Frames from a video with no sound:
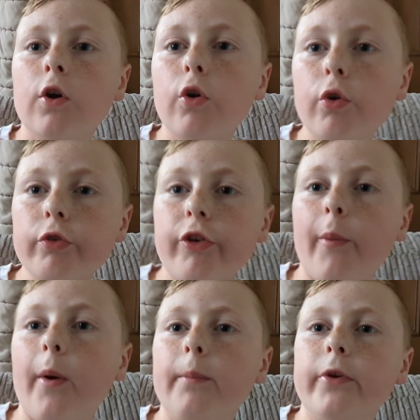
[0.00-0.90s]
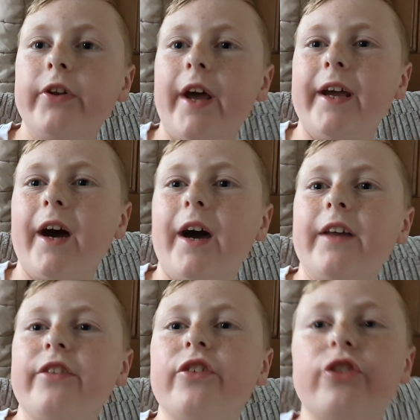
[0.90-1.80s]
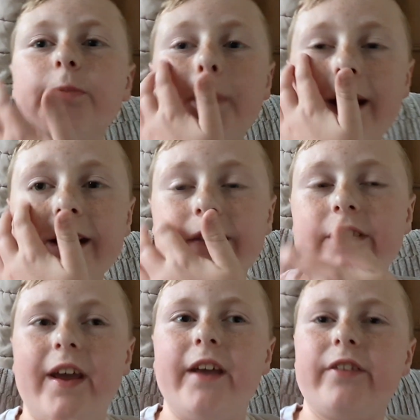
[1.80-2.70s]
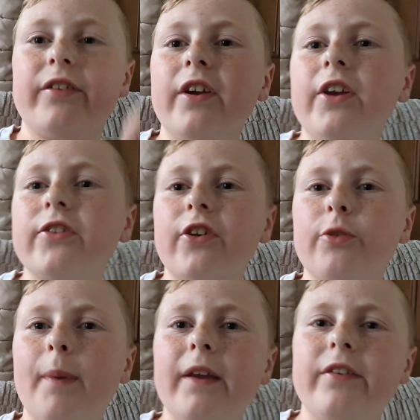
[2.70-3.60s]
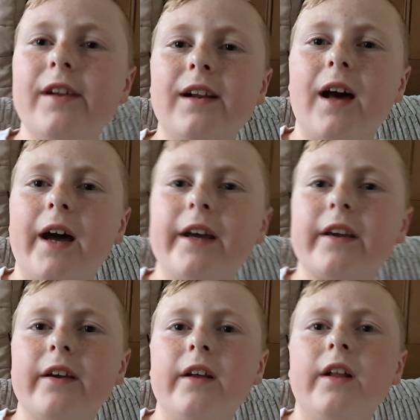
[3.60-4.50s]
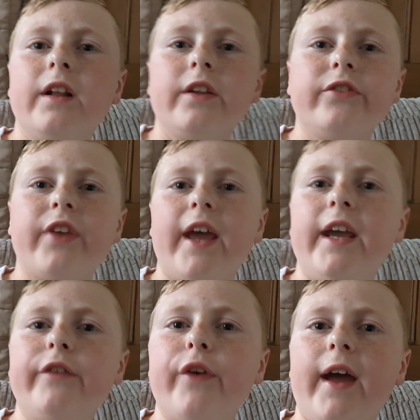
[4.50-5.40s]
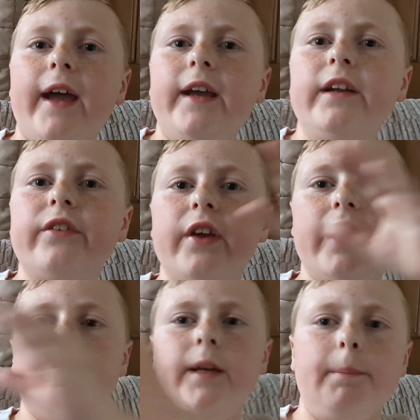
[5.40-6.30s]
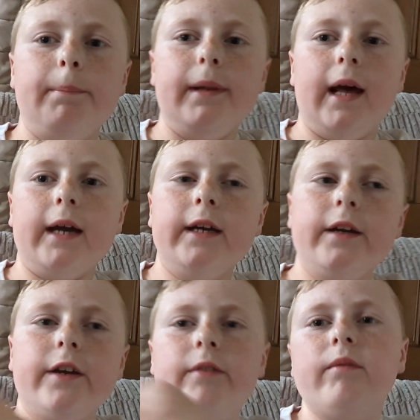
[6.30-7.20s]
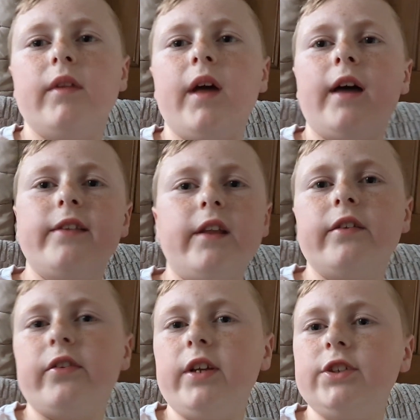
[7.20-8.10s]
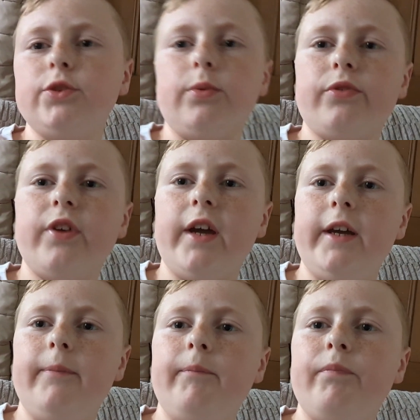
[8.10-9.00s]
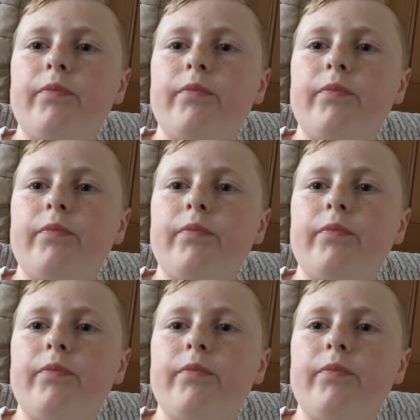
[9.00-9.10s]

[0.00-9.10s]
Also on Monday I had the spelling test. So it's basically like Dave ate a blank and then the teacher will say